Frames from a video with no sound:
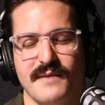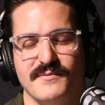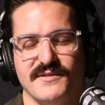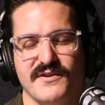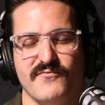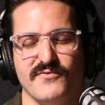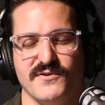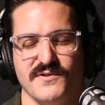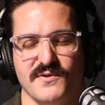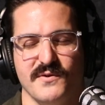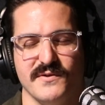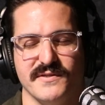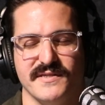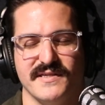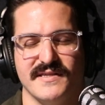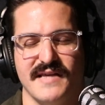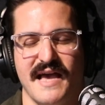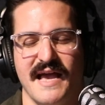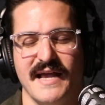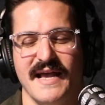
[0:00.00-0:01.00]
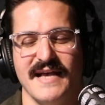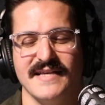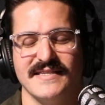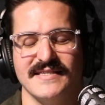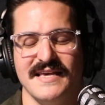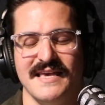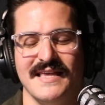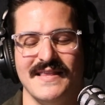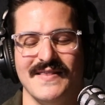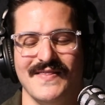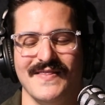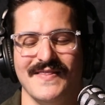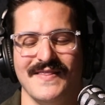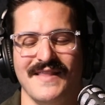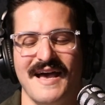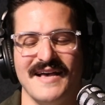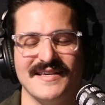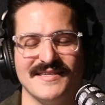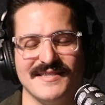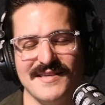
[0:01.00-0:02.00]
it results, I guess, in
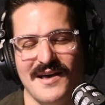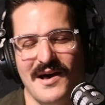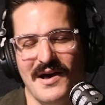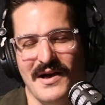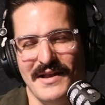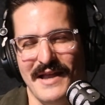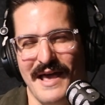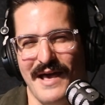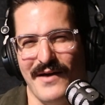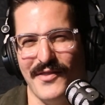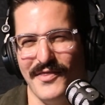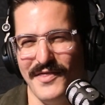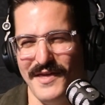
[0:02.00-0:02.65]
less unhealthy